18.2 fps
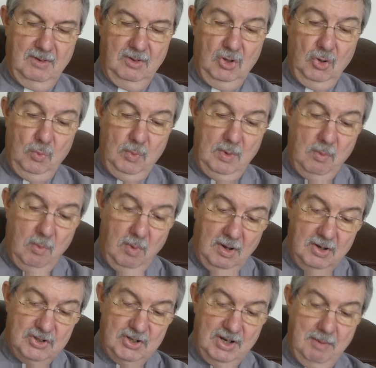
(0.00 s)
Do we
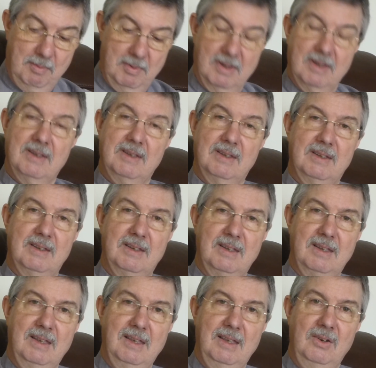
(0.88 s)
worship
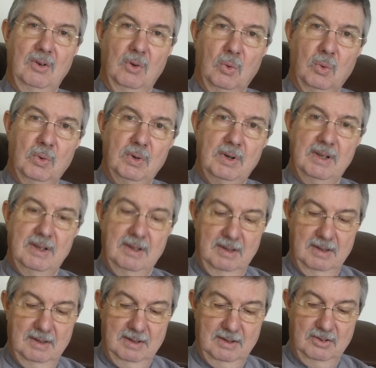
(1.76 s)
in
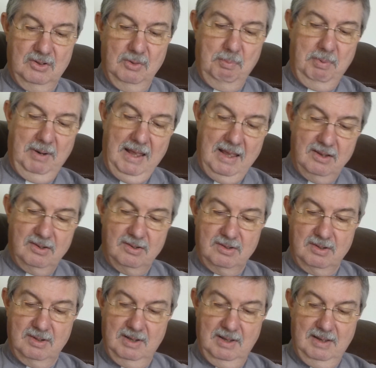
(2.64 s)
order to
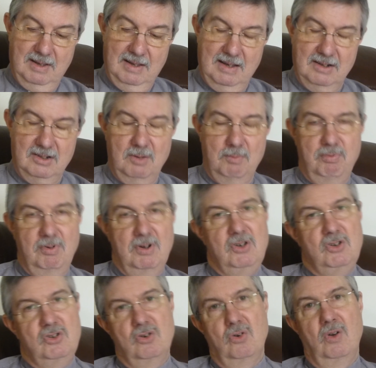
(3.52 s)
bless and to
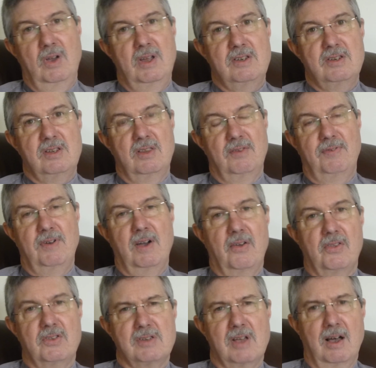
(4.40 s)
bring joy to the
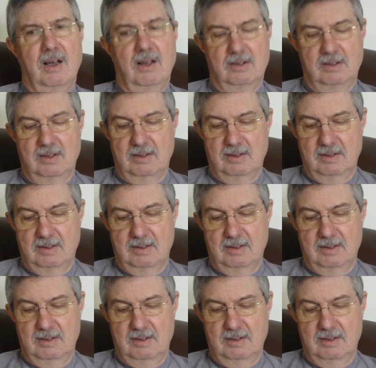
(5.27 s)
Father's heart?